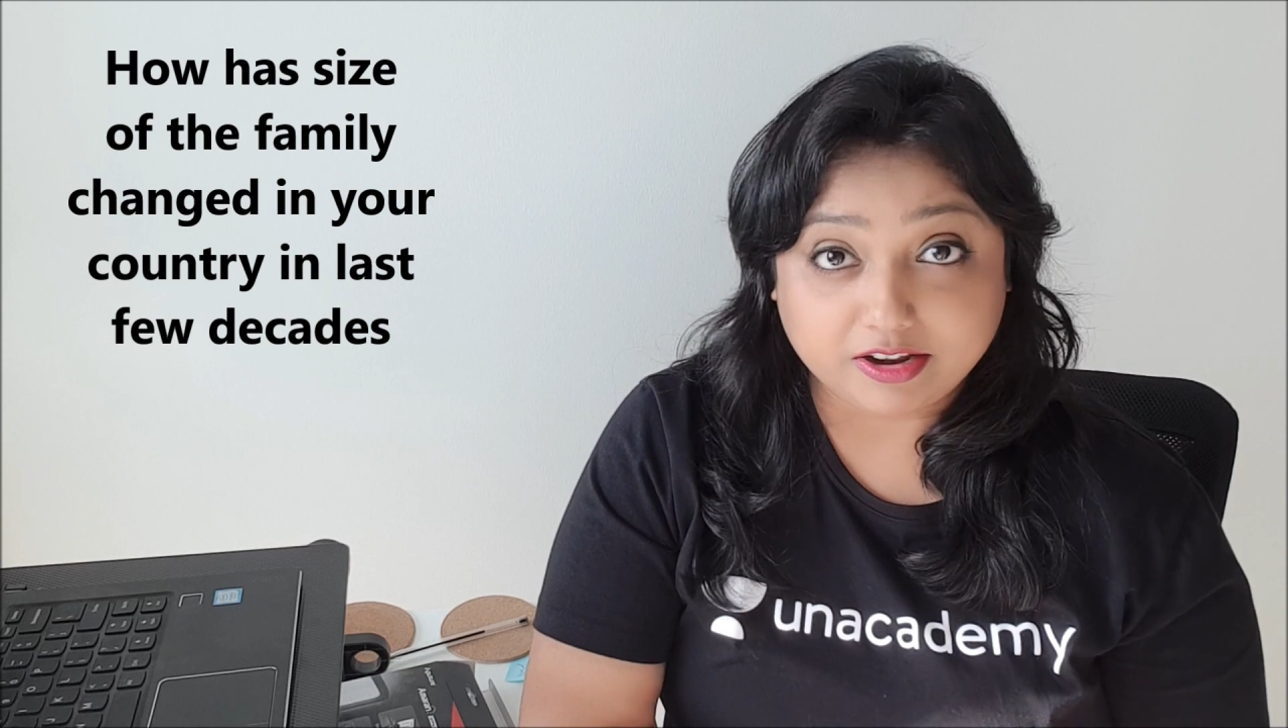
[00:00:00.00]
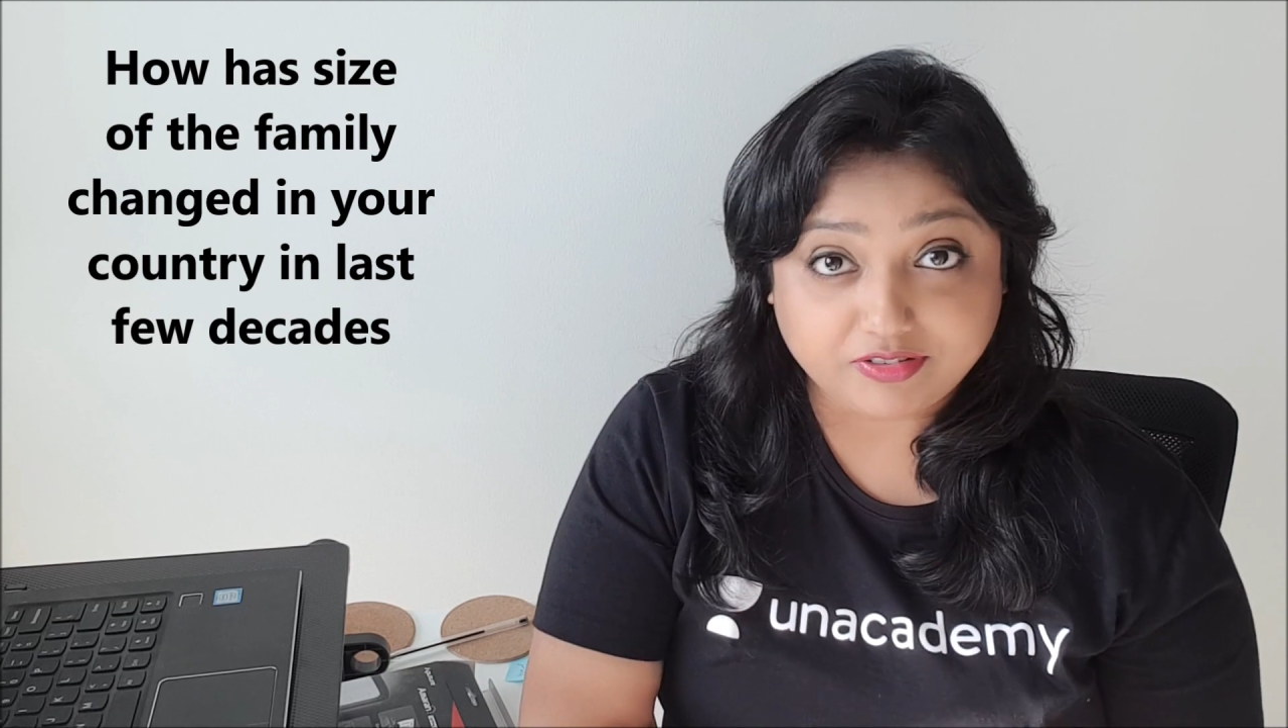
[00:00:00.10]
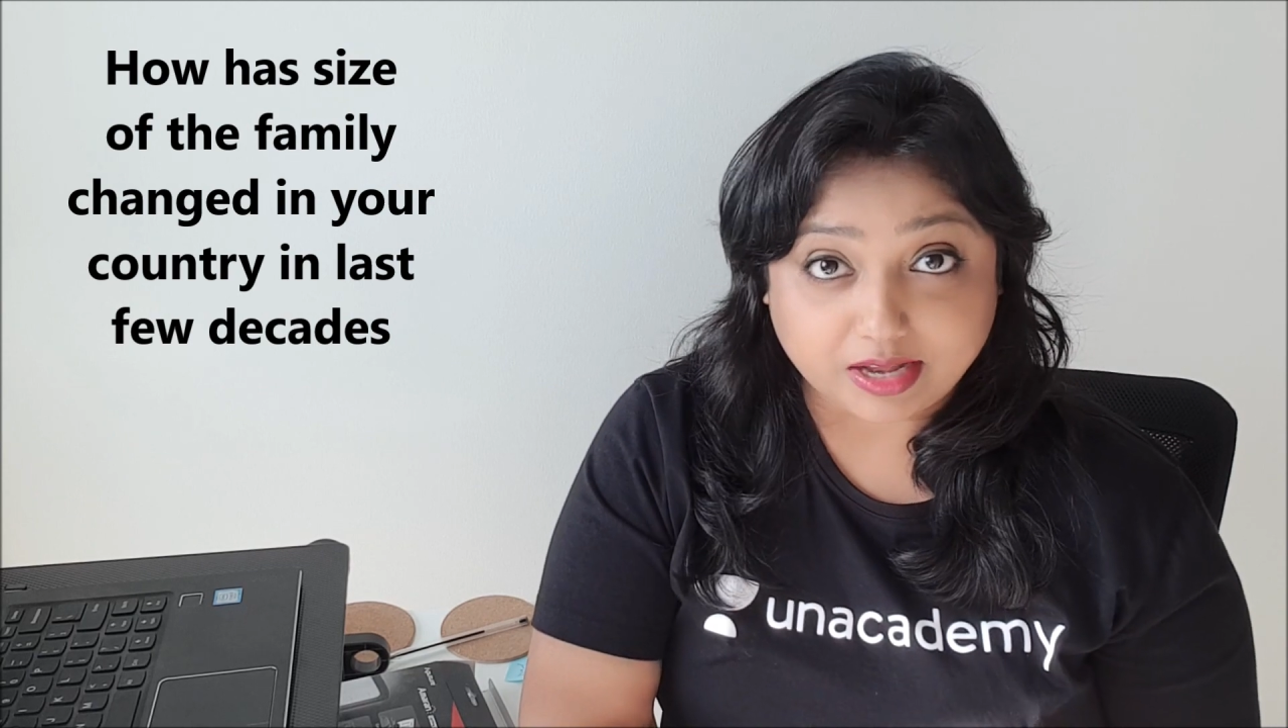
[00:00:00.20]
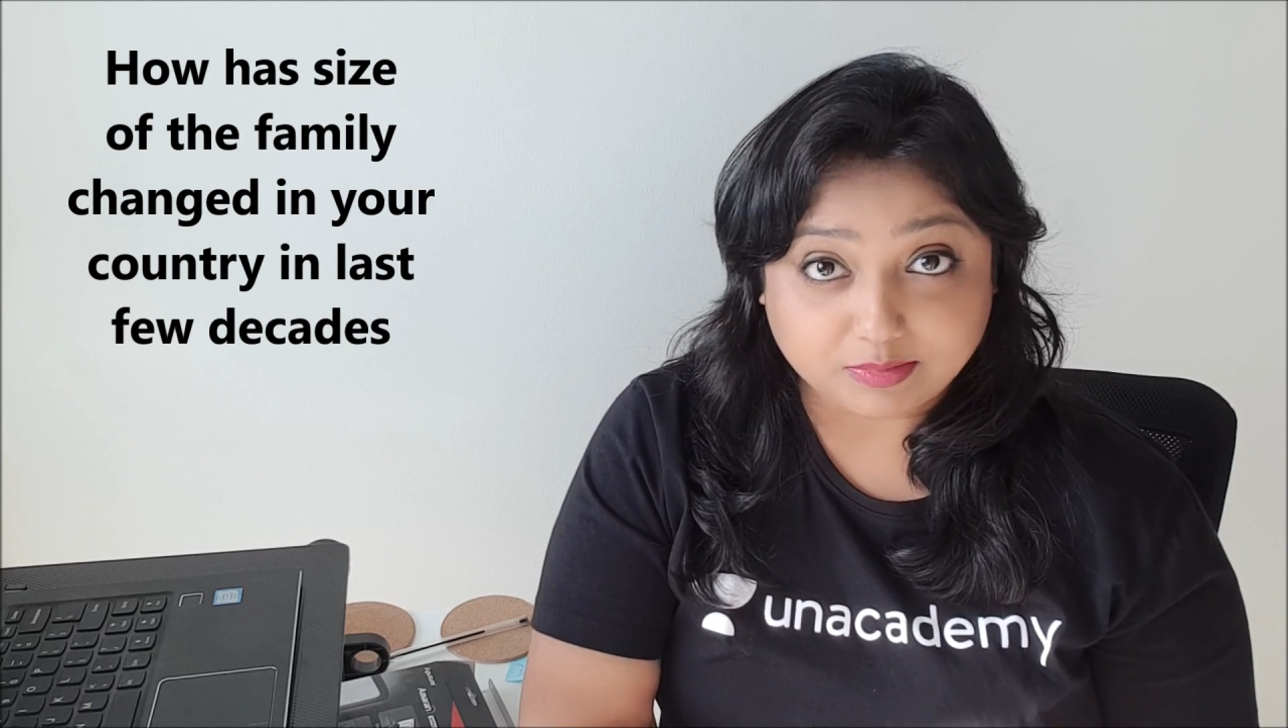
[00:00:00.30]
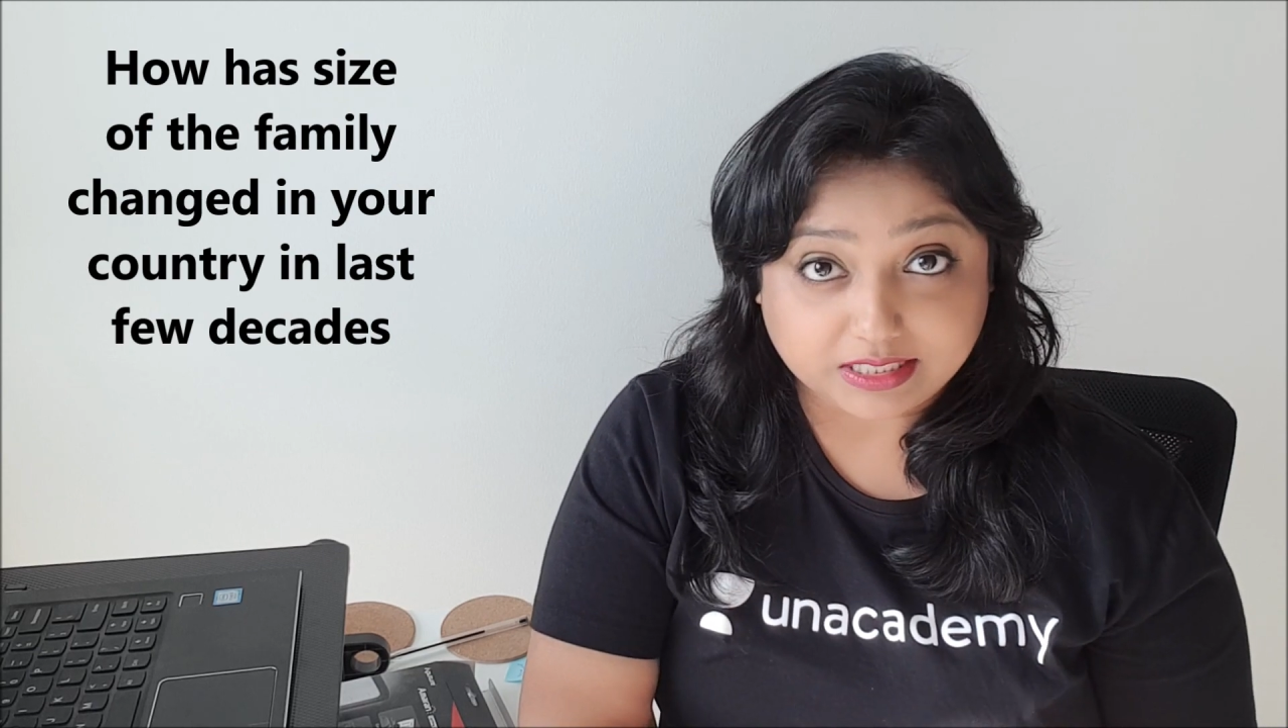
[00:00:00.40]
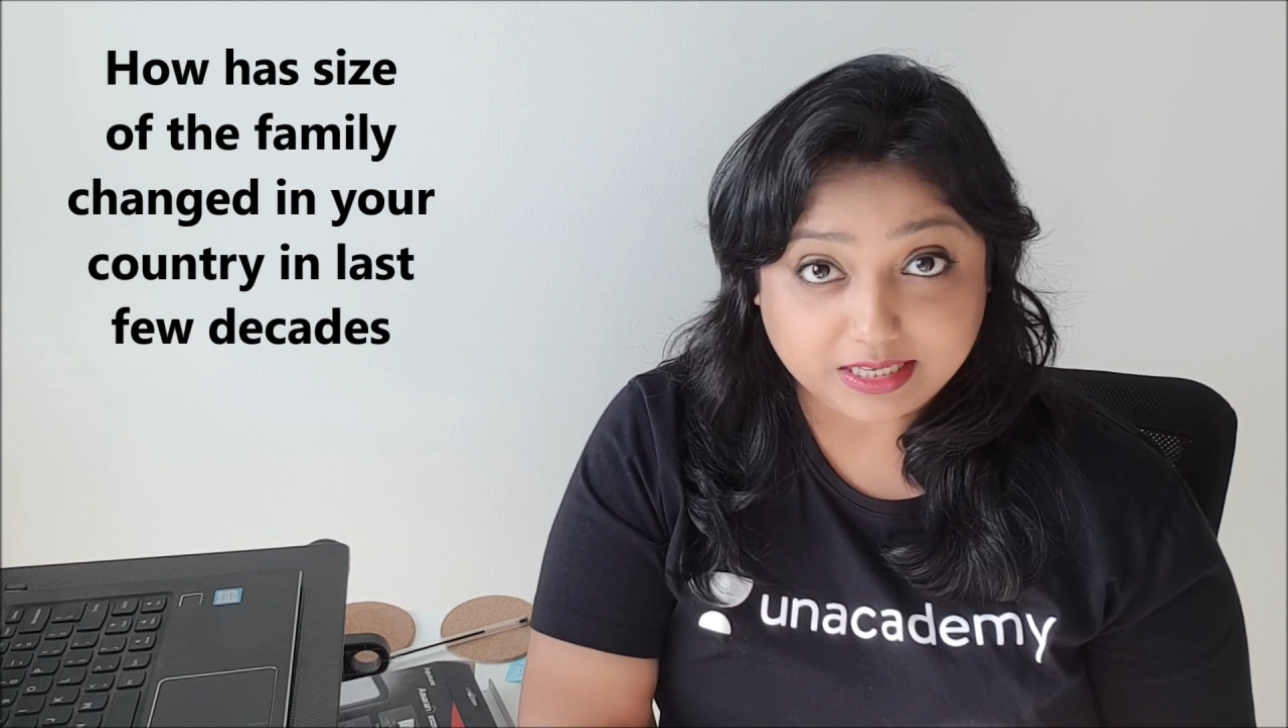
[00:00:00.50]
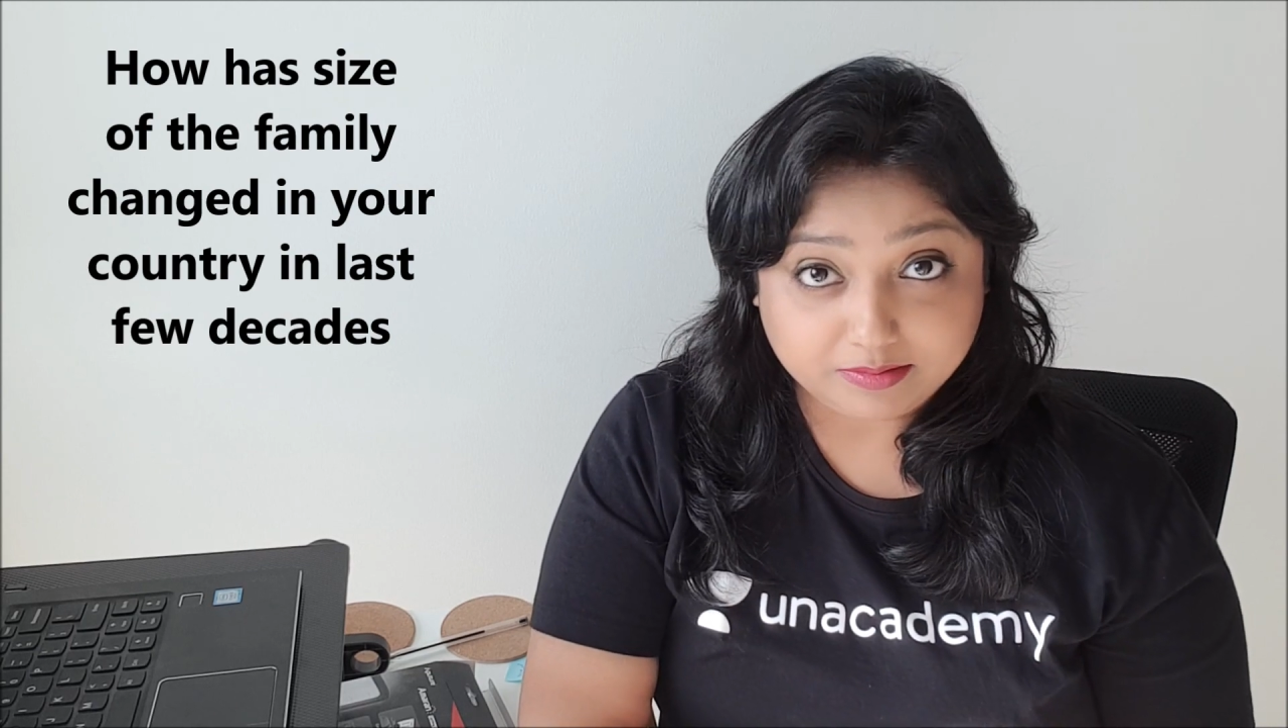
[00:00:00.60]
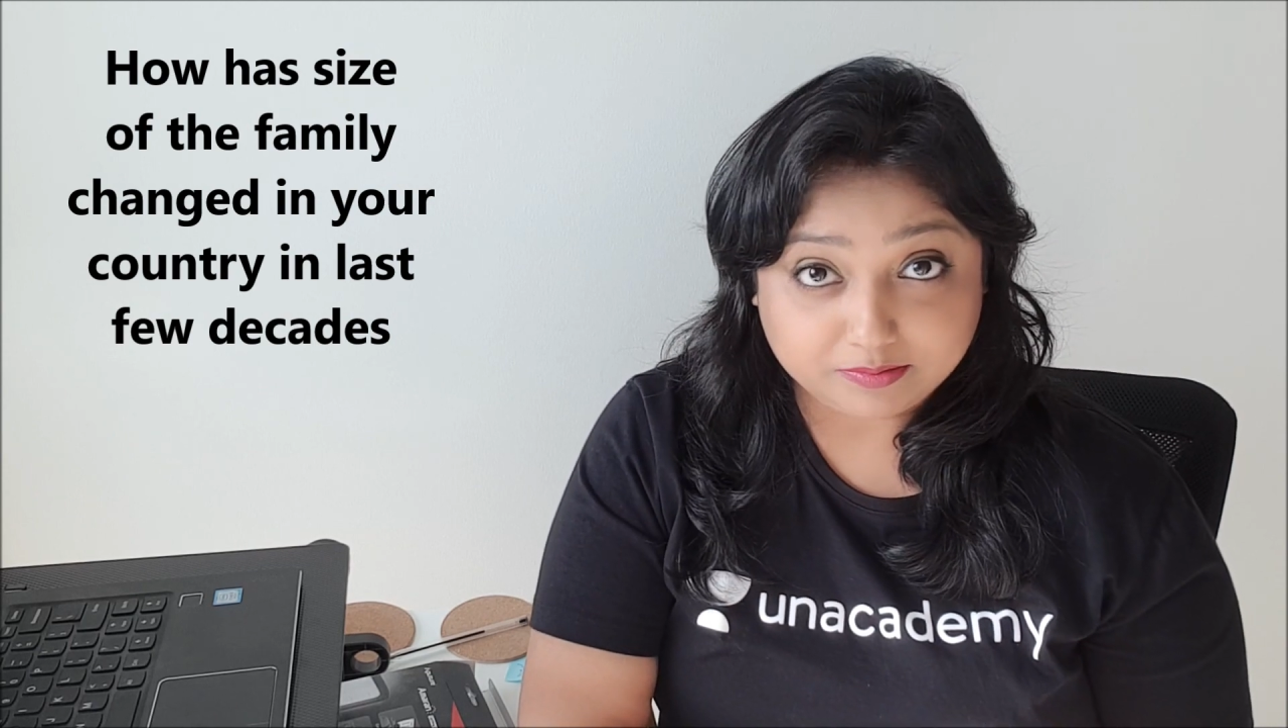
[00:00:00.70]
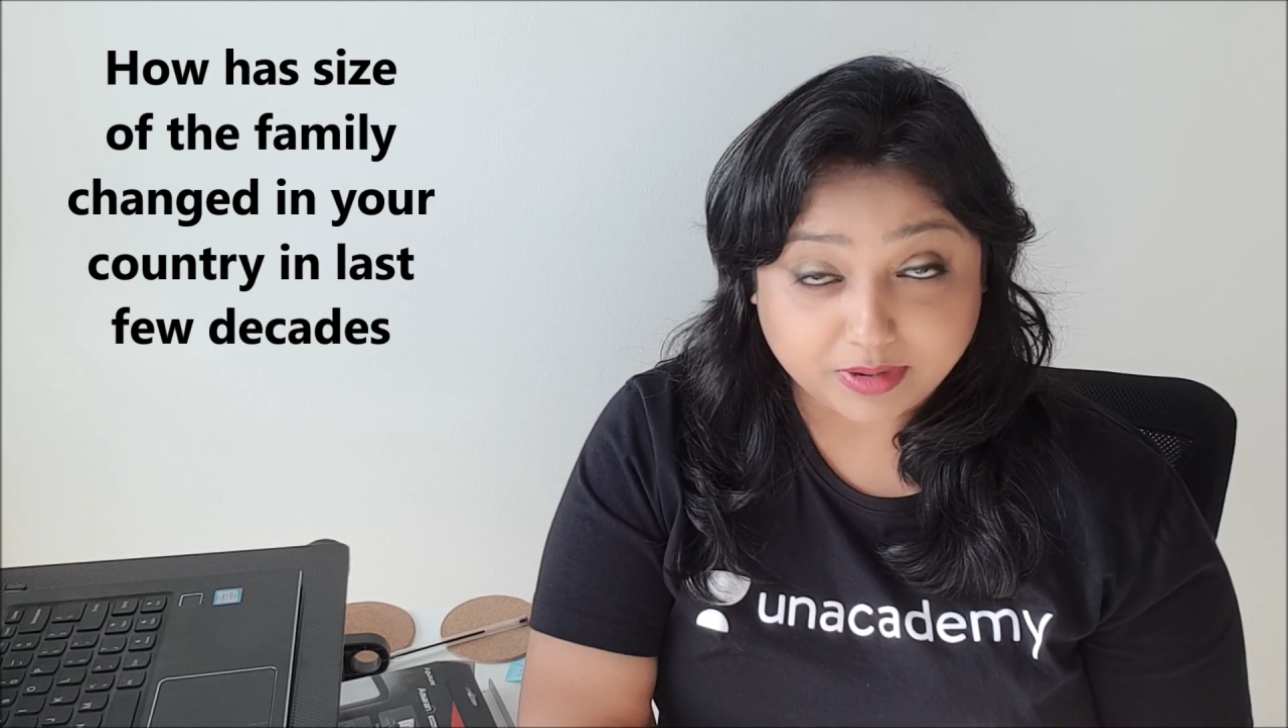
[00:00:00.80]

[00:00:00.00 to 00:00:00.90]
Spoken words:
family,